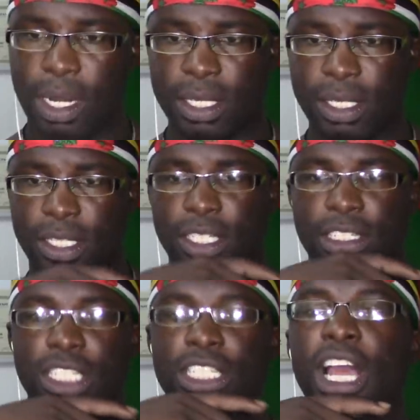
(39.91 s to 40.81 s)
Let's see.
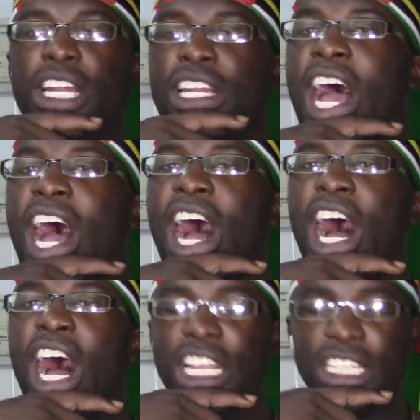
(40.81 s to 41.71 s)
Shut
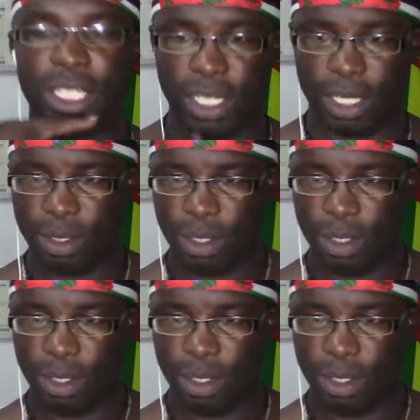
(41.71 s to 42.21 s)
down. Okay.